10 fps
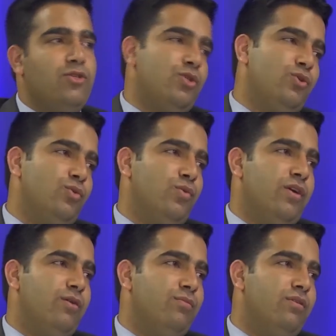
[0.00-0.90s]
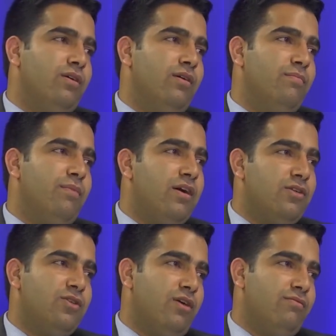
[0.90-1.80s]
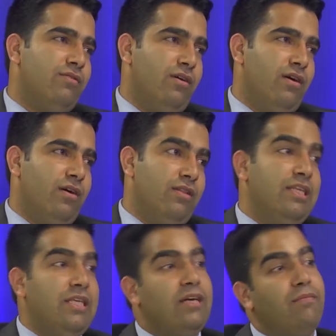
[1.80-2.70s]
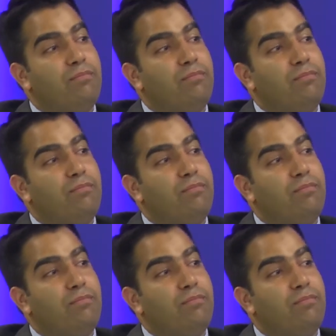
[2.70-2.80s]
through one of the parts of the